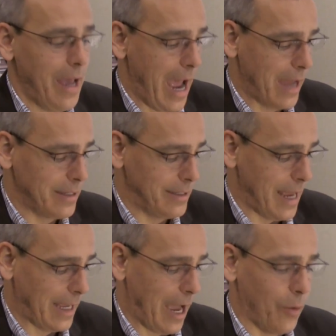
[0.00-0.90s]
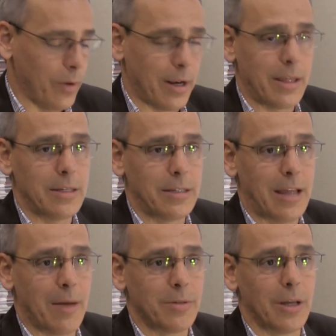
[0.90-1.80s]
had to take out one of these
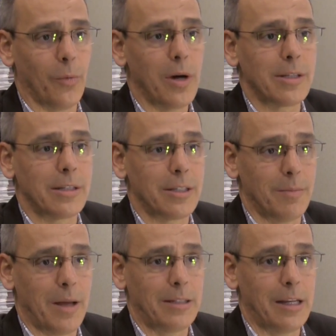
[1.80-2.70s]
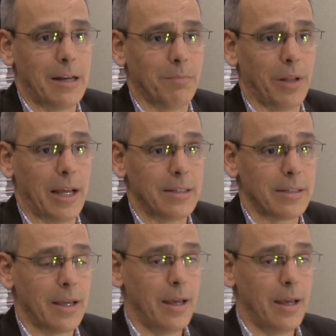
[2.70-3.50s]
stems that wasn't cemented in place,